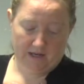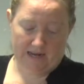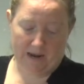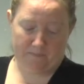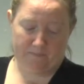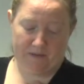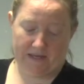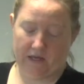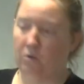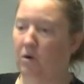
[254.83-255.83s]
Now
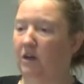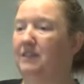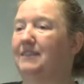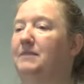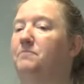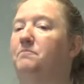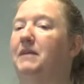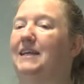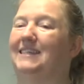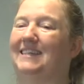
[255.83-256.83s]
B, what is the
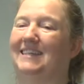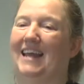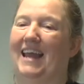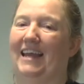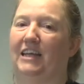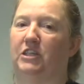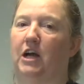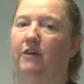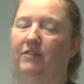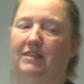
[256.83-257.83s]
median age
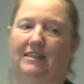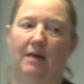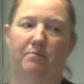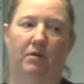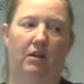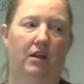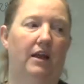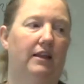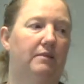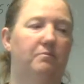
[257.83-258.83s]
of the sample?
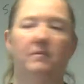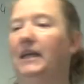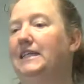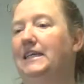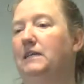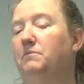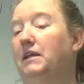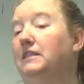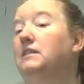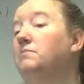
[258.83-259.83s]
The median
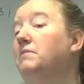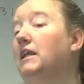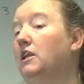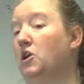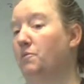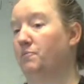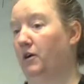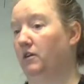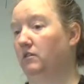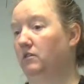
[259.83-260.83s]
means the middle
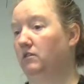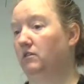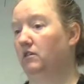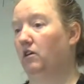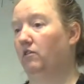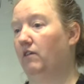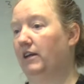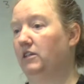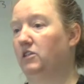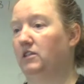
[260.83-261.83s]
number.
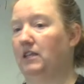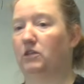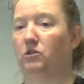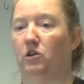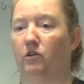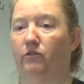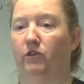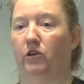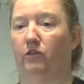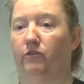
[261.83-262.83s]
Alright, so that's what you're looking
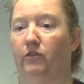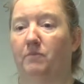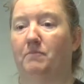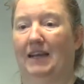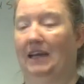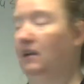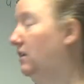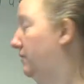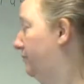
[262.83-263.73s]
for. You're looking for the middle.